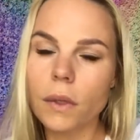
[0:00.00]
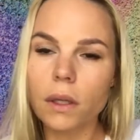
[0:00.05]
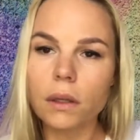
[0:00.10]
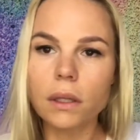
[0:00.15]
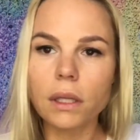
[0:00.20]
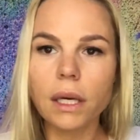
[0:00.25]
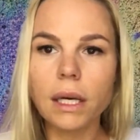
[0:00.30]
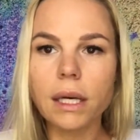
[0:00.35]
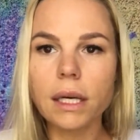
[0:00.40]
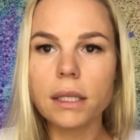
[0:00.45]

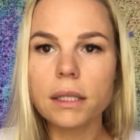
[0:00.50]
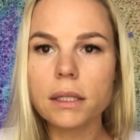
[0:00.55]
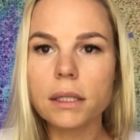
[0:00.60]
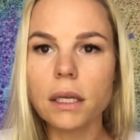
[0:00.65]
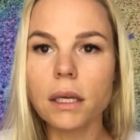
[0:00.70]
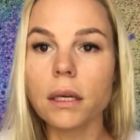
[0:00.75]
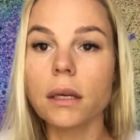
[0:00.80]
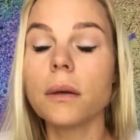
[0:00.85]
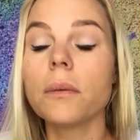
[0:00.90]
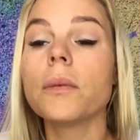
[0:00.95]
last,
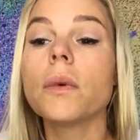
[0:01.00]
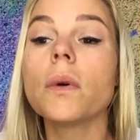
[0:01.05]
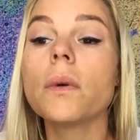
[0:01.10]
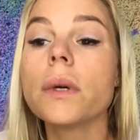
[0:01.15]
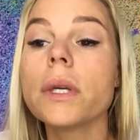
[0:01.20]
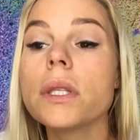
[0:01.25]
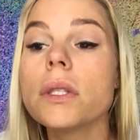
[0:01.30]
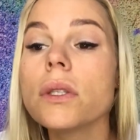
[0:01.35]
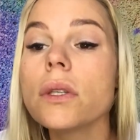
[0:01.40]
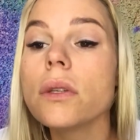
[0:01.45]
I am
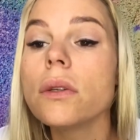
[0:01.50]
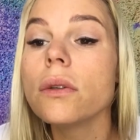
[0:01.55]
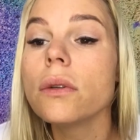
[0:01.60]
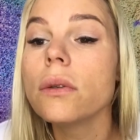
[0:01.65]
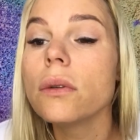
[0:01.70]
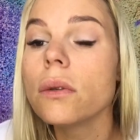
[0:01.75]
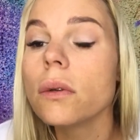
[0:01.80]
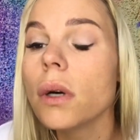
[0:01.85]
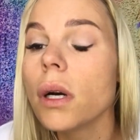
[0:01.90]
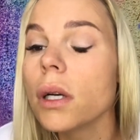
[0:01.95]
going
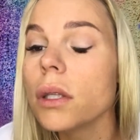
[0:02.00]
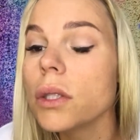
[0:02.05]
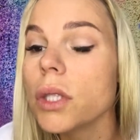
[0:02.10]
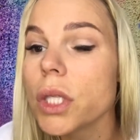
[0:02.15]
to